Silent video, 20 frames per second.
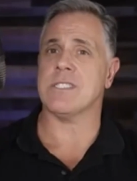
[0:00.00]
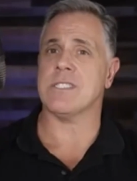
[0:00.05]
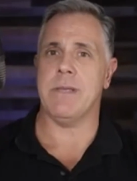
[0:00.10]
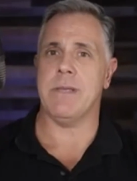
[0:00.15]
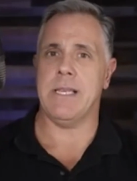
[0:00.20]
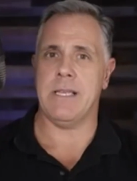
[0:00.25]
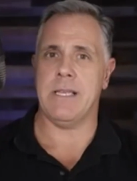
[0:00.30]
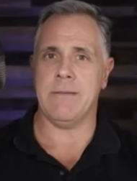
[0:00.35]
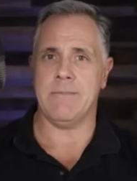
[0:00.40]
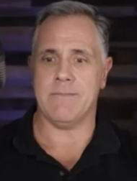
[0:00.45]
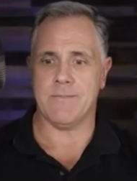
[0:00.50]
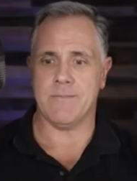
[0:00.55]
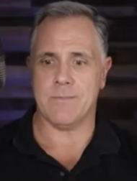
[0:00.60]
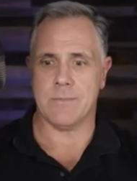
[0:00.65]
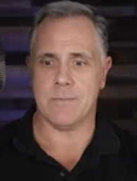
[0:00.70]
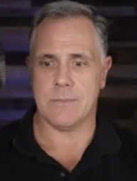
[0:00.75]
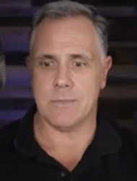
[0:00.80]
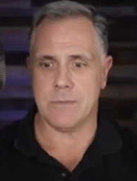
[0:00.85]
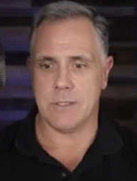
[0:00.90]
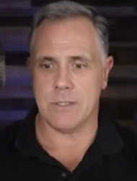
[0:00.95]
me
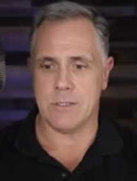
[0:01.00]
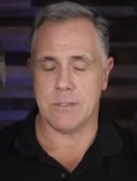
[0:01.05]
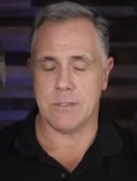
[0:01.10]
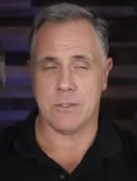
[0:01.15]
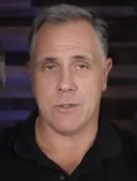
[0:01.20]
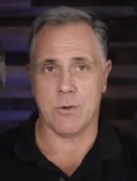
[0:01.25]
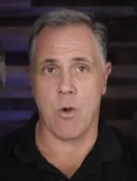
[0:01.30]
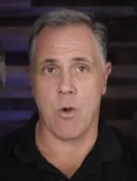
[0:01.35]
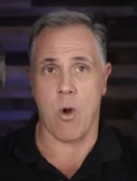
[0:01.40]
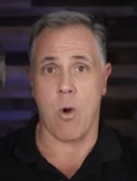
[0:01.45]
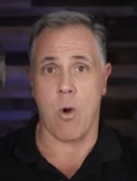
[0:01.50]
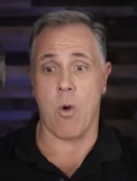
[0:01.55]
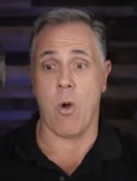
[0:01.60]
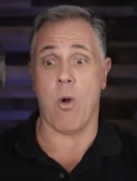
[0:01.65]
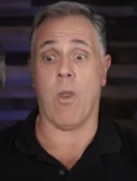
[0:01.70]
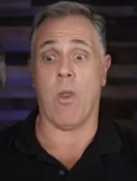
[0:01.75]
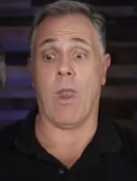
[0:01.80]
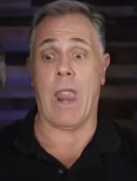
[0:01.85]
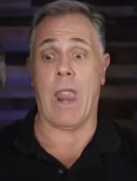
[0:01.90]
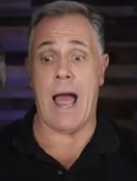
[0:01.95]
to go
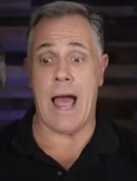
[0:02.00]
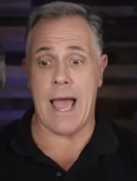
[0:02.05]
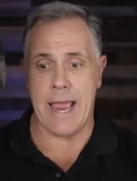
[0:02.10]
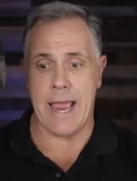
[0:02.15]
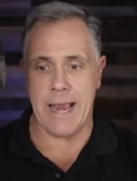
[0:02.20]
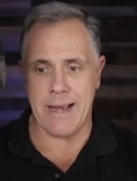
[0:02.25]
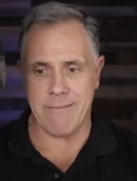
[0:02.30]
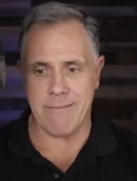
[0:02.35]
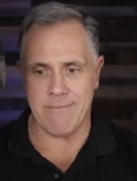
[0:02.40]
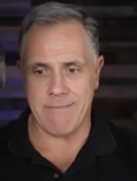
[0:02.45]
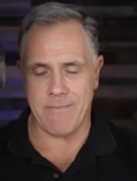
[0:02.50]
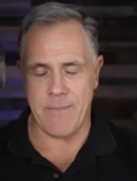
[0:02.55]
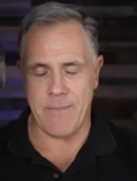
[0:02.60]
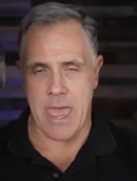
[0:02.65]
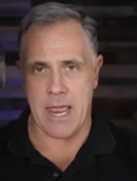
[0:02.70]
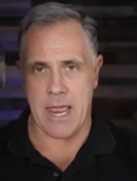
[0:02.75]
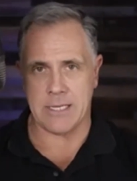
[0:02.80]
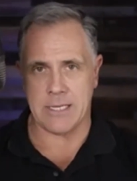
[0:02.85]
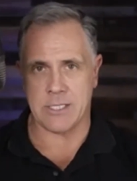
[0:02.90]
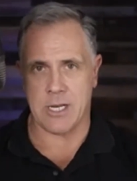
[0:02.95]
online
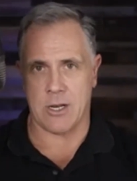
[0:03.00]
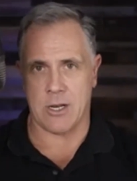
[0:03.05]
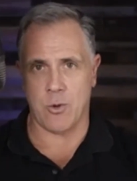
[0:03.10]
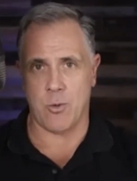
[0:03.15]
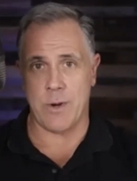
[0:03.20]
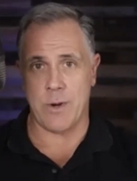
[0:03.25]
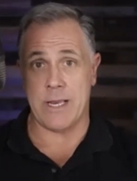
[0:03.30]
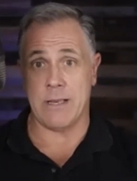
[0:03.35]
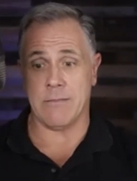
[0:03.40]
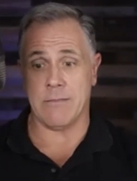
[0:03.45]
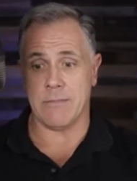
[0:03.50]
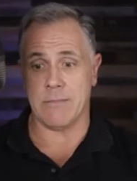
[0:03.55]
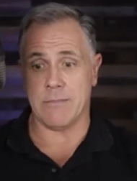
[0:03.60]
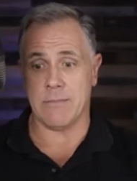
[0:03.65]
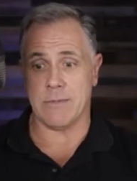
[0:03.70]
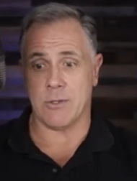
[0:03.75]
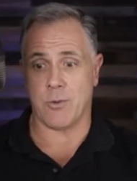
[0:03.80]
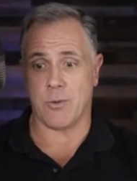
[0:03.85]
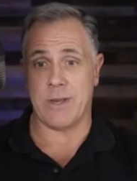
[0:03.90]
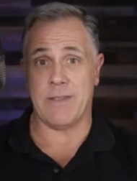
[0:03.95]
and i start doing
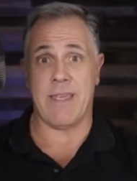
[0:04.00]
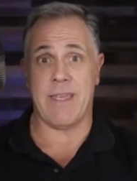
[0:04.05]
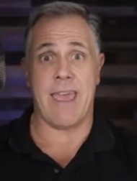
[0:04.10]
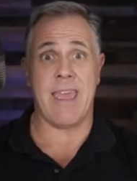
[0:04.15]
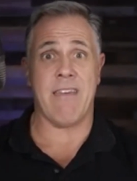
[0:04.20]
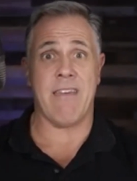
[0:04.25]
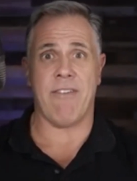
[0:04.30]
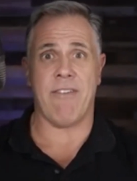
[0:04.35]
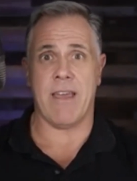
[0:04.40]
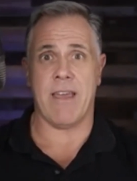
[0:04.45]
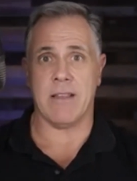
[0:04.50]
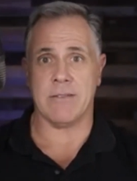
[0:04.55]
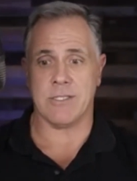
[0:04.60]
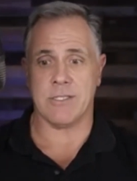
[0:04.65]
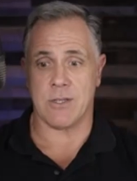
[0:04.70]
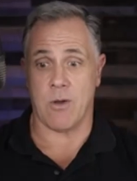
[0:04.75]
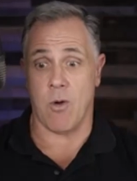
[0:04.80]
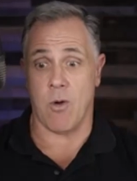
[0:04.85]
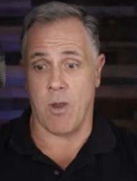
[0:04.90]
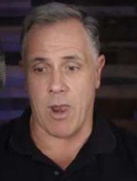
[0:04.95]
three day events
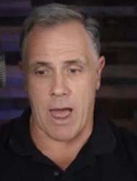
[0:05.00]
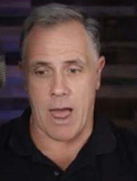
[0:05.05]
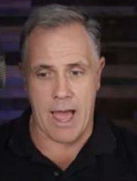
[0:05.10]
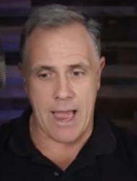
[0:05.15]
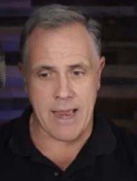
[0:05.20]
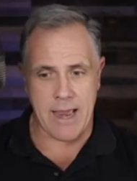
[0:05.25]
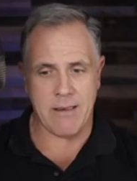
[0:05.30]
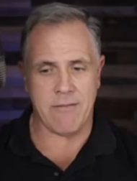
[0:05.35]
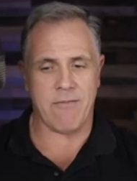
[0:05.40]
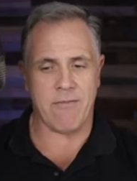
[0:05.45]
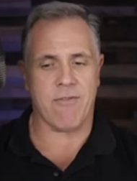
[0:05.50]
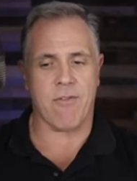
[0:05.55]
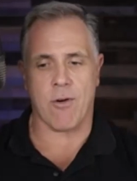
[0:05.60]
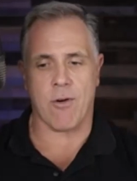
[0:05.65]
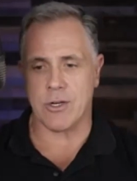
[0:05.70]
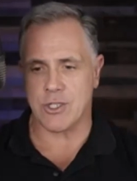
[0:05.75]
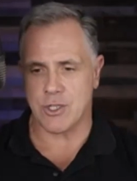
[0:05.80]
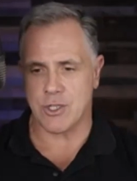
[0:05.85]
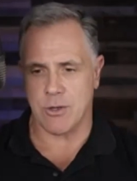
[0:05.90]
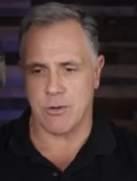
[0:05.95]
online
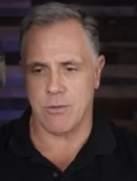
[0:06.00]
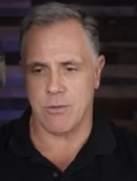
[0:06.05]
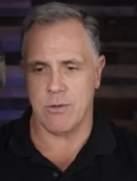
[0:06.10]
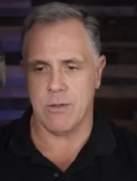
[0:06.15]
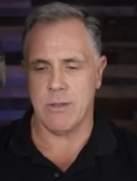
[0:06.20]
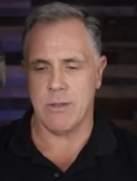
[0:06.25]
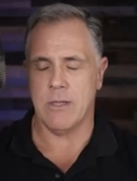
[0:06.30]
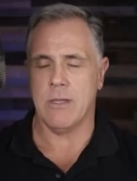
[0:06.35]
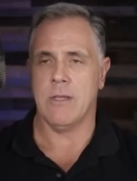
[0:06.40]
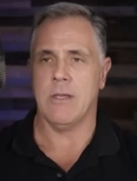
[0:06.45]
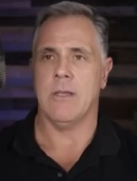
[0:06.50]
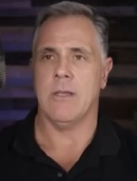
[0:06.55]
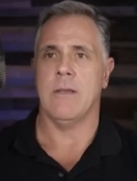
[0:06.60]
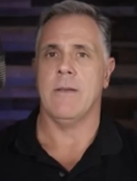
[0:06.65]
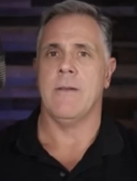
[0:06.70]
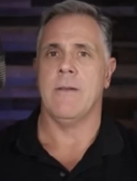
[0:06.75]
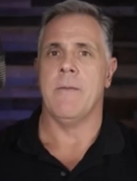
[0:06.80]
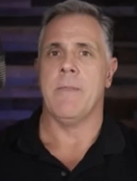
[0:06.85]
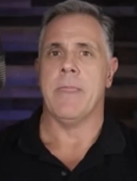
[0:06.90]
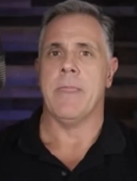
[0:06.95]
virtual
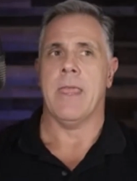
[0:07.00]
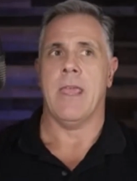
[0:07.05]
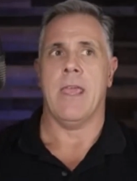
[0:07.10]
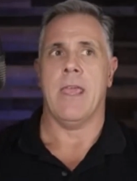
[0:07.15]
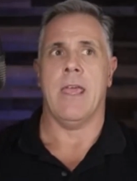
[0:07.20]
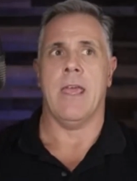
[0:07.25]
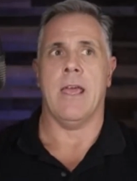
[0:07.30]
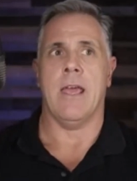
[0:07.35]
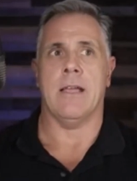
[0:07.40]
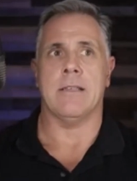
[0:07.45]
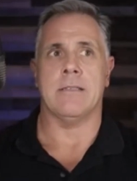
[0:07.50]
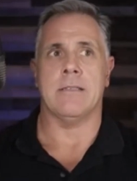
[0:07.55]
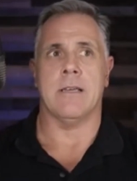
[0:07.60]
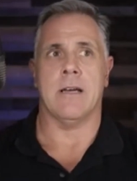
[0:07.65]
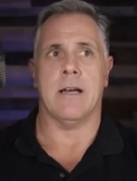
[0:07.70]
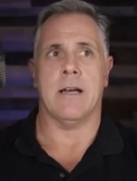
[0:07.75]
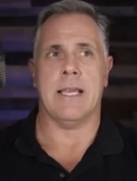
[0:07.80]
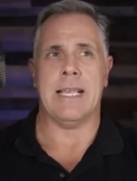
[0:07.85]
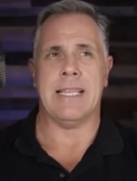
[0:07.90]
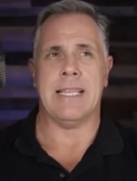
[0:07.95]
and
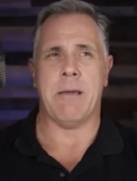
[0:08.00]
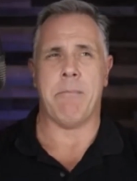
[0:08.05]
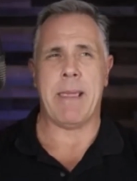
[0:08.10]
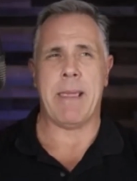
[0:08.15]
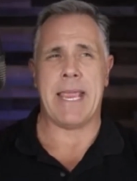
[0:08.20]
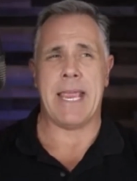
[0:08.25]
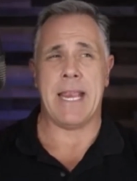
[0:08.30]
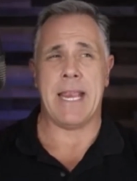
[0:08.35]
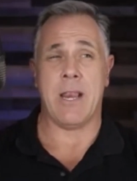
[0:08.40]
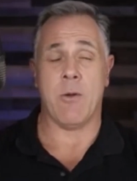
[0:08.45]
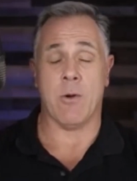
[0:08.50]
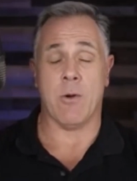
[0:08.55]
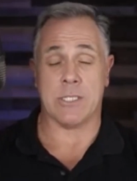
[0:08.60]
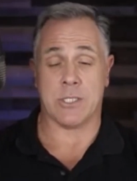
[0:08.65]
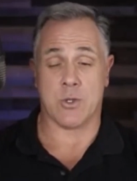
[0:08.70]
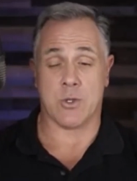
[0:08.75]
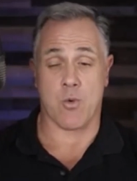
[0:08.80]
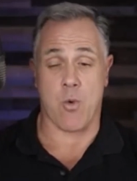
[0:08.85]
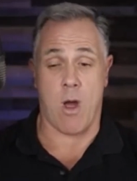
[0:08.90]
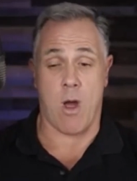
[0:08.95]
uh, in the beginning
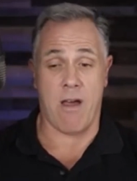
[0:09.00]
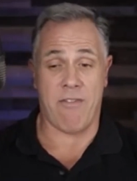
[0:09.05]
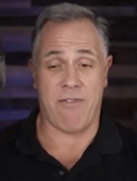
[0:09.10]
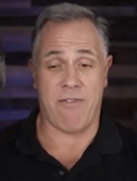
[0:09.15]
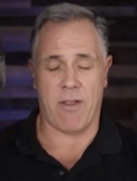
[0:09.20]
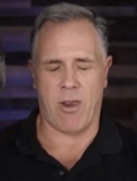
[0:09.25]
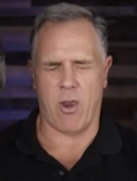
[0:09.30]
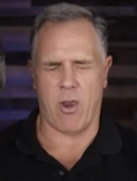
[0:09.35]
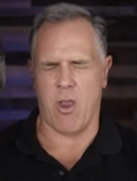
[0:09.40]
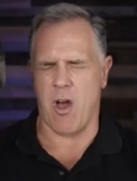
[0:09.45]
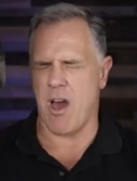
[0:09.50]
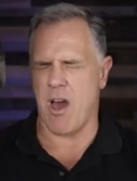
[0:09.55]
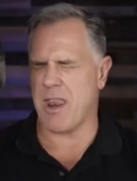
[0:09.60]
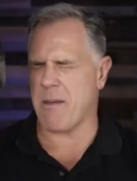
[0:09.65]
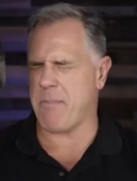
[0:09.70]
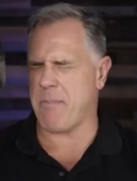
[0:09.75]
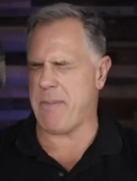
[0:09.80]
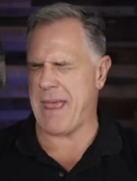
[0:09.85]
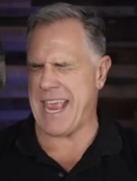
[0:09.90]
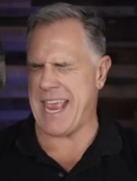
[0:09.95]
was rough a lot
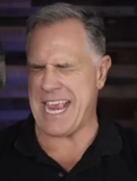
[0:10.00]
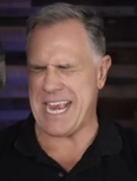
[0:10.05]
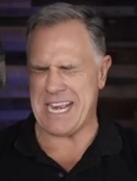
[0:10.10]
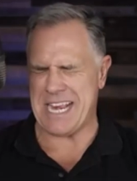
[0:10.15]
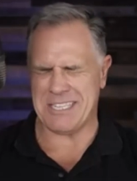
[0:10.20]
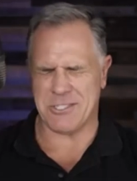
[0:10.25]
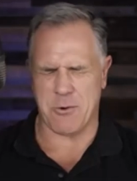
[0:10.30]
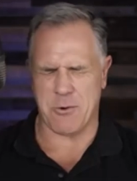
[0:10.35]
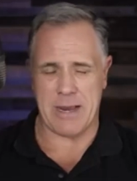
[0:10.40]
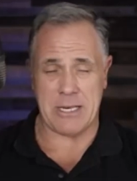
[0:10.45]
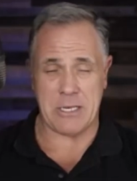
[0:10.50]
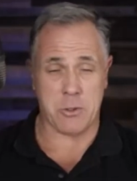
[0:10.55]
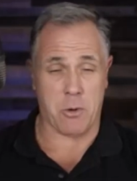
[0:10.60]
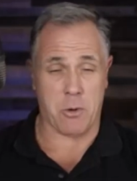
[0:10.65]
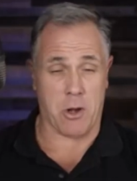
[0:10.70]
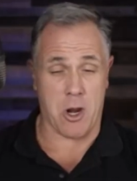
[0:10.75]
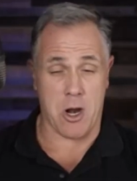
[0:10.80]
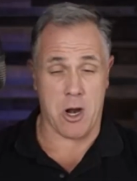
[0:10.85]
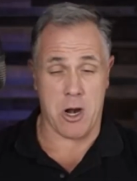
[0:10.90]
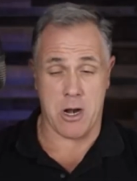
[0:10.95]
of pain trying to
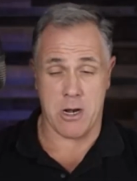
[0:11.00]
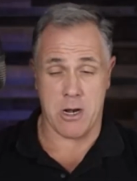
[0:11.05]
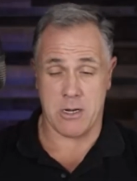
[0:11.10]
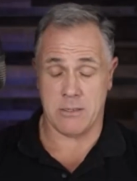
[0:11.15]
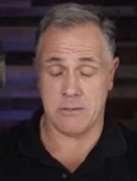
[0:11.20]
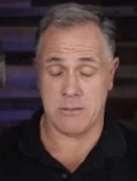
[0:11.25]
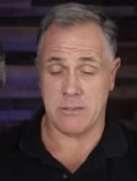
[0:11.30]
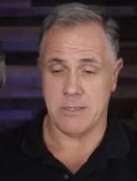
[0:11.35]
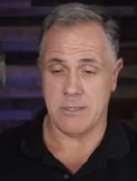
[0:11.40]
learn